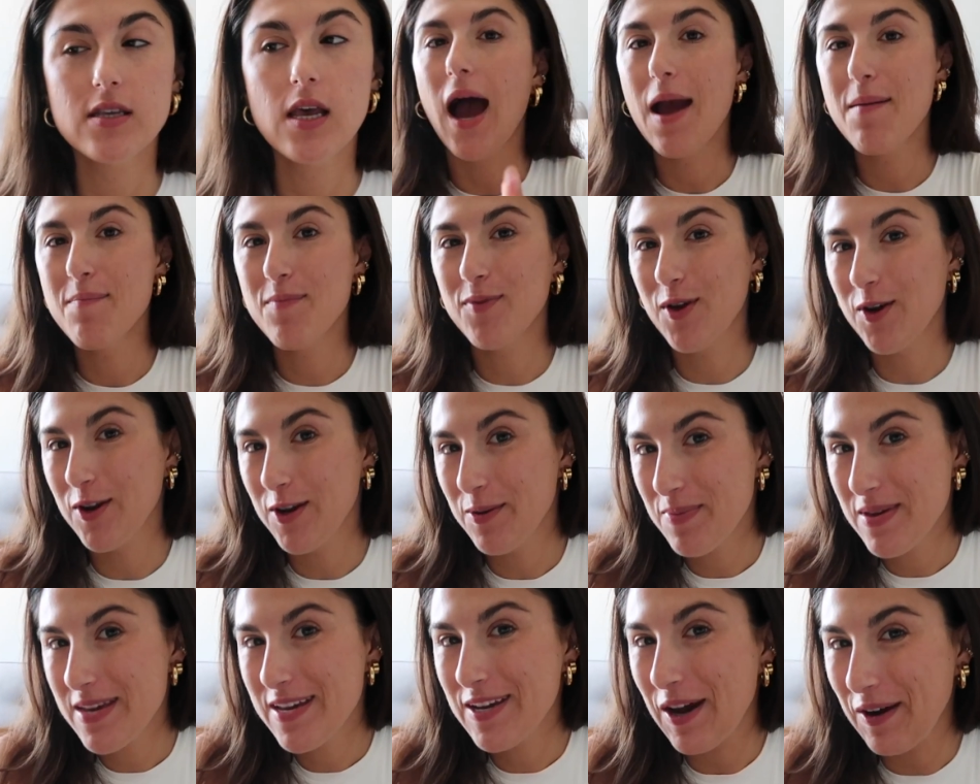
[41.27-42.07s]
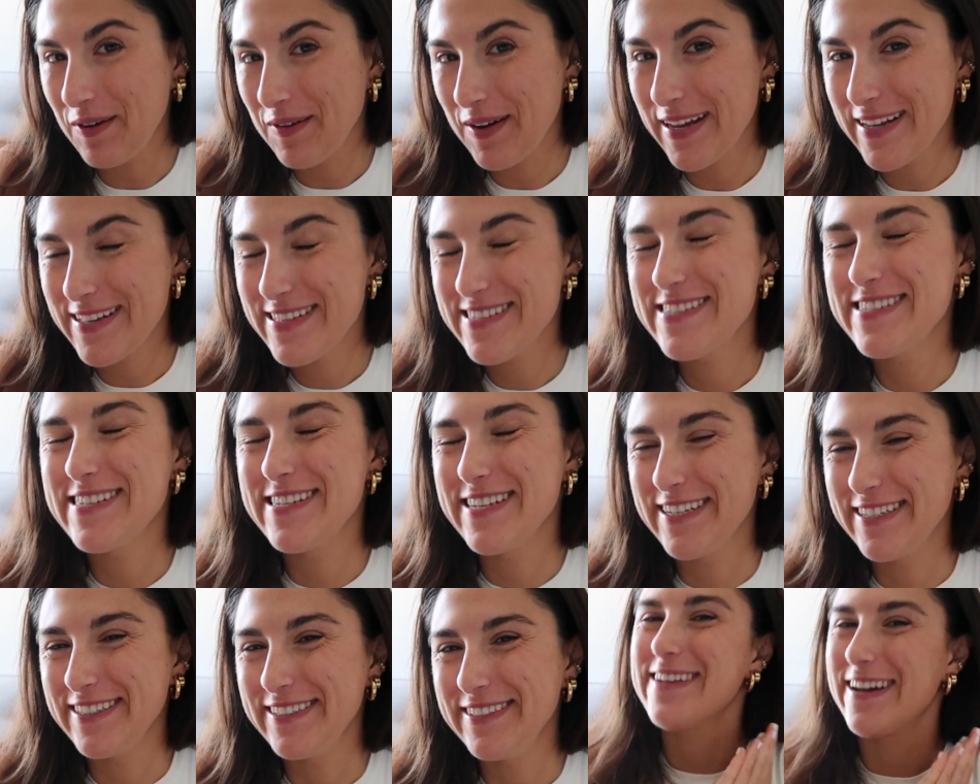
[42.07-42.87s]
I'm gonna be going
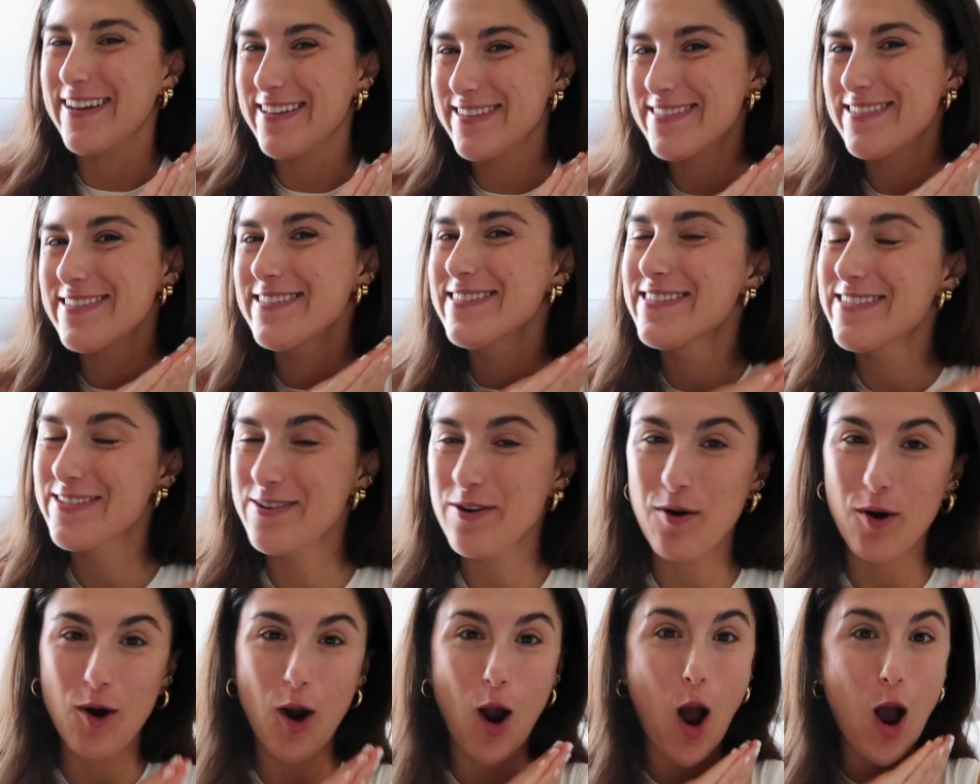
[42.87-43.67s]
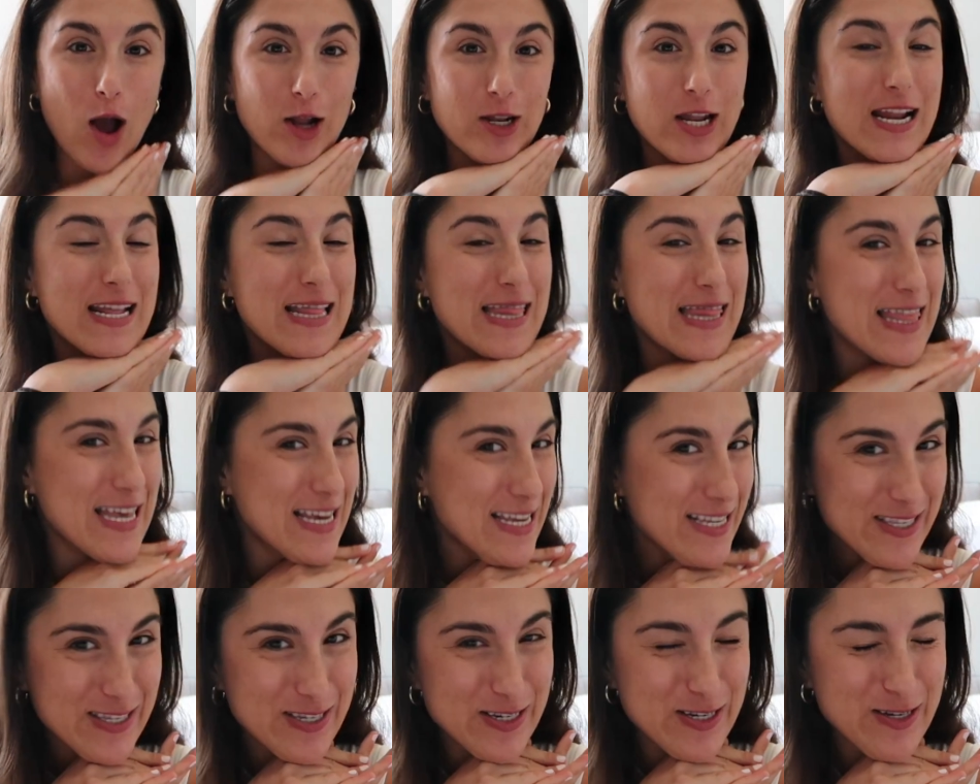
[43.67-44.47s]
to Justin's tour on this